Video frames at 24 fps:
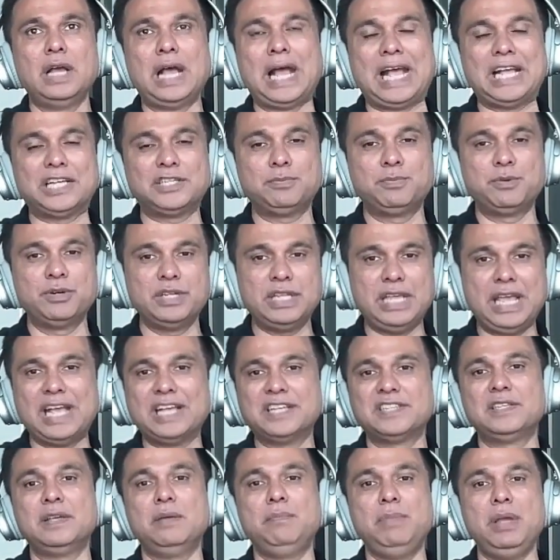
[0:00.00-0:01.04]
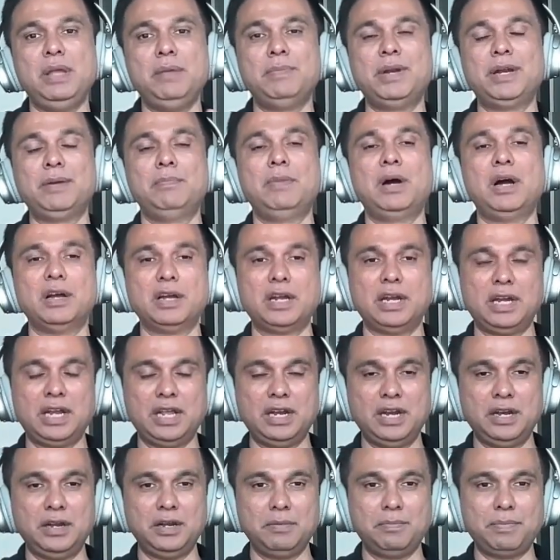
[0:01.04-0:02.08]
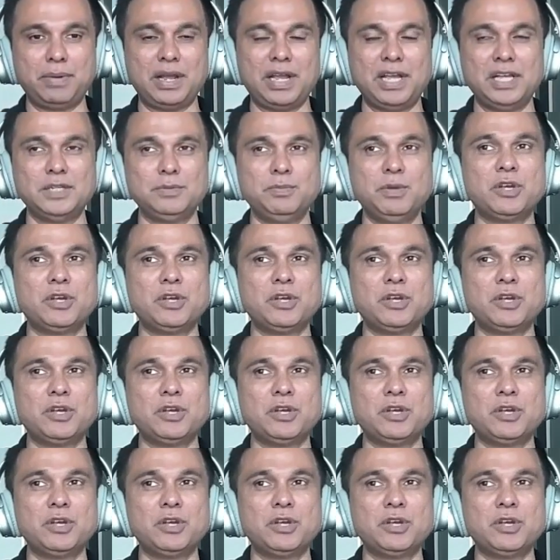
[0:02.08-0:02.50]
as per the SMB, mid market, and enterprise